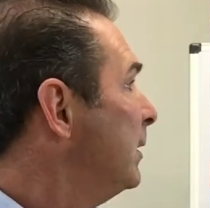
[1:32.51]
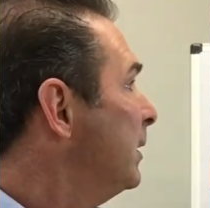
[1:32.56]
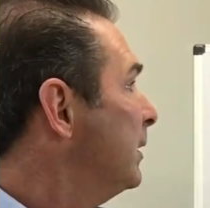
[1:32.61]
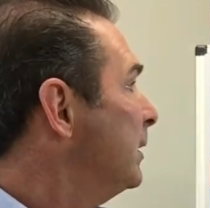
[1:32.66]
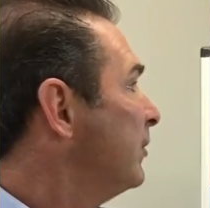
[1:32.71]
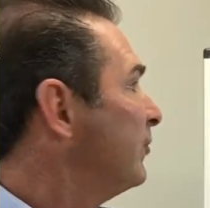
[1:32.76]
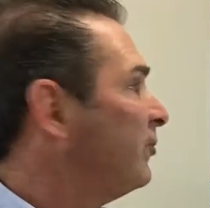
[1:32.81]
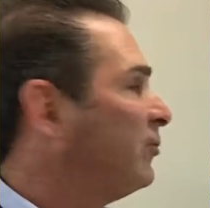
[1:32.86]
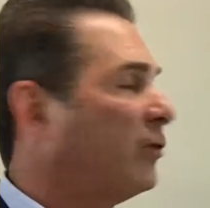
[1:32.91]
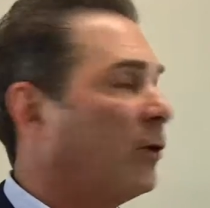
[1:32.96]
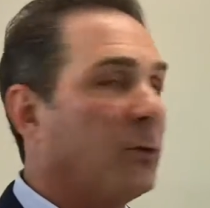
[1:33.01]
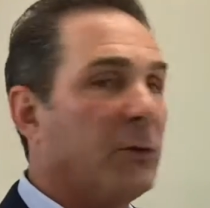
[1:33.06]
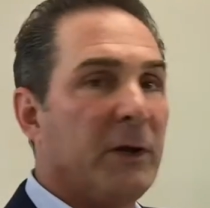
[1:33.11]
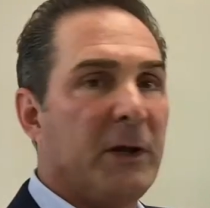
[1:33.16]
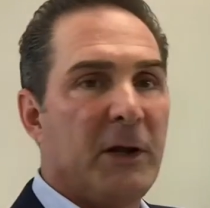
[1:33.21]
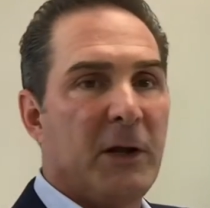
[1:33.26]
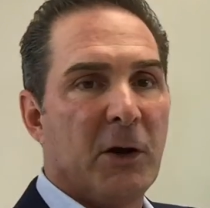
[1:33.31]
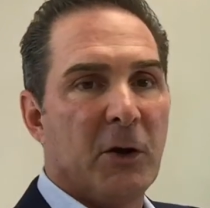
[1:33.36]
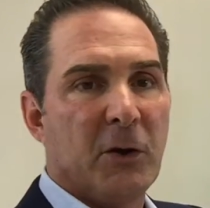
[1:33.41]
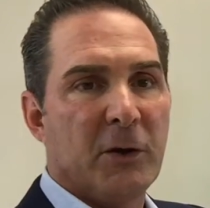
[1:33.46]
And it's shown
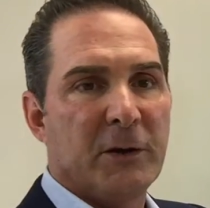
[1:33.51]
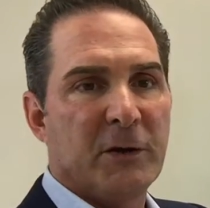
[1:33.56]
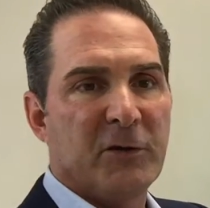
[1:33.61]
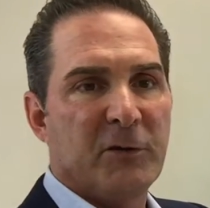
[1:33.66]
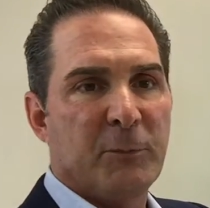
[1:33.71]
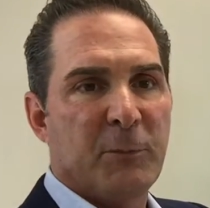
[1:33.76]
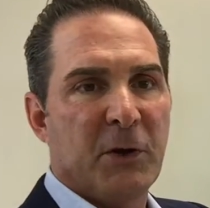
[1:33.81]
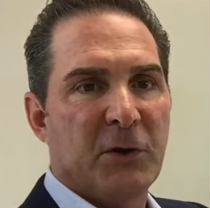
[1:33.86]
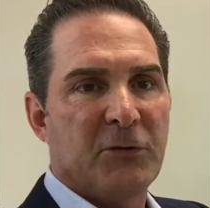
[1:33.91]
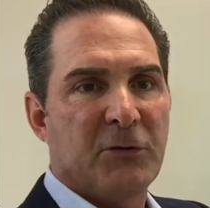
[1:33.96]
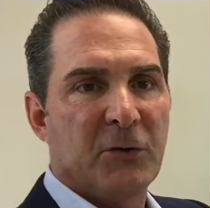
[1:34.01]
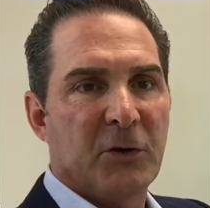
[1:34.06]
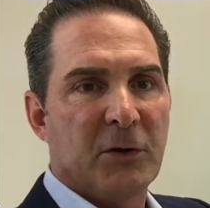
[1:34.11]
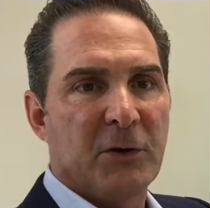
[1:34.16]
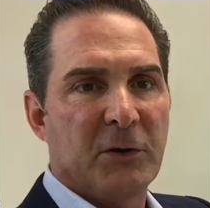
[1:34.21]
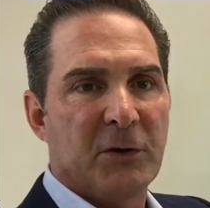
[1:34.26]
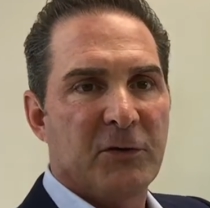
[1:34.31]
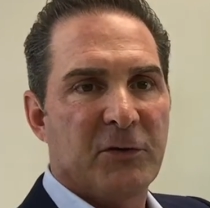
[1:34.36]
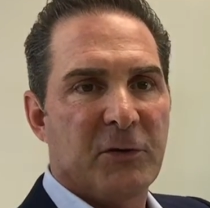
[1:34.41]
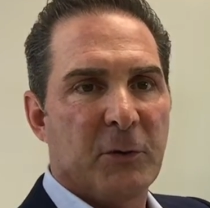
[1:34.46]
here in this picture. And
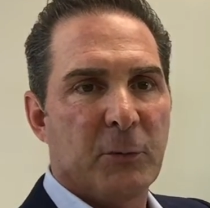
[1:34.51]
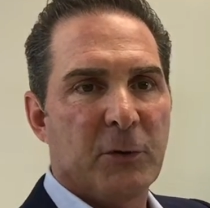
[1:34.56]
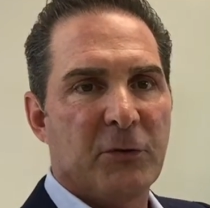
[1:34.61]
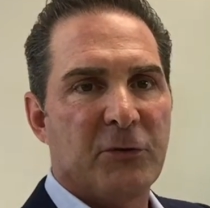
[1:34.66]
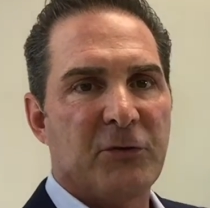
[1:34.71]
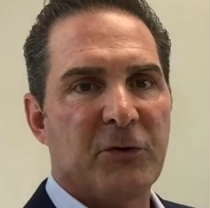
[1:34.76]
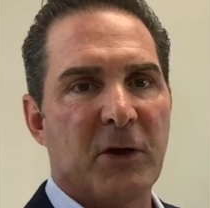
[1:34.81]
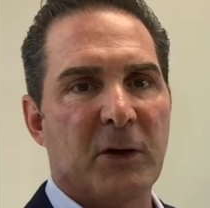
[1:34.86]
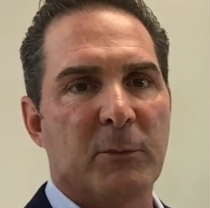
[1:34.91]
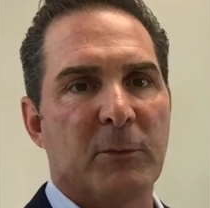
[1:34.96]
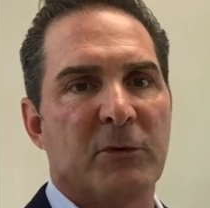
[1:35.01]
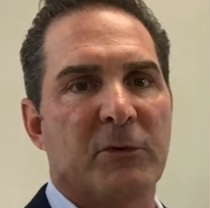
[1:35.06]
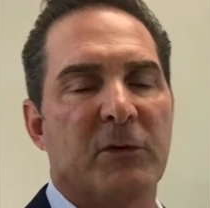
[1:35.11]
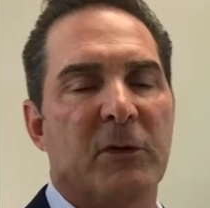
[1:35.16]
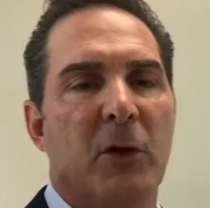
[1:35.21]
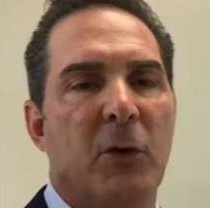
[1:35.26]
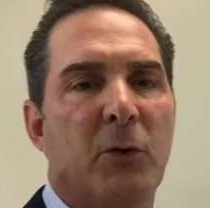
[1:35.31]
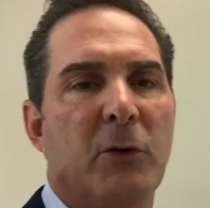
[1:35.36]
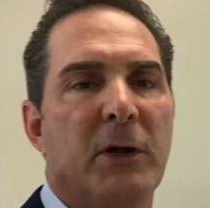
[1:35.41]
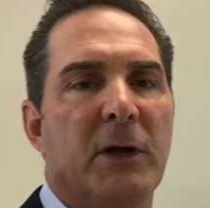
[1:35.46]
you can see where this gentleman's
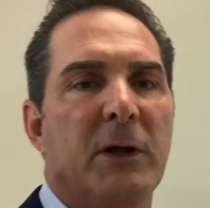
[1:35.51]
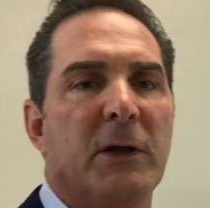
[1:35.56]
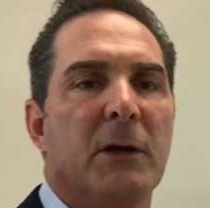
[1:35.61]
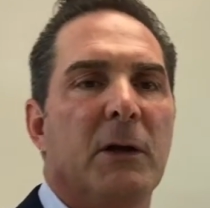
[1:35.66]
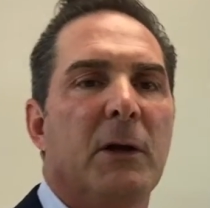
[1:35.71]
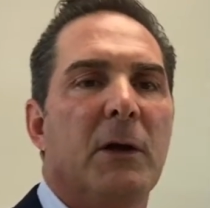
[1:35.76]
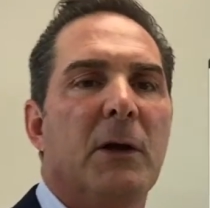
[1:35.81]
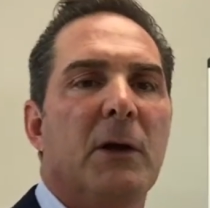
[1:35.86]
loading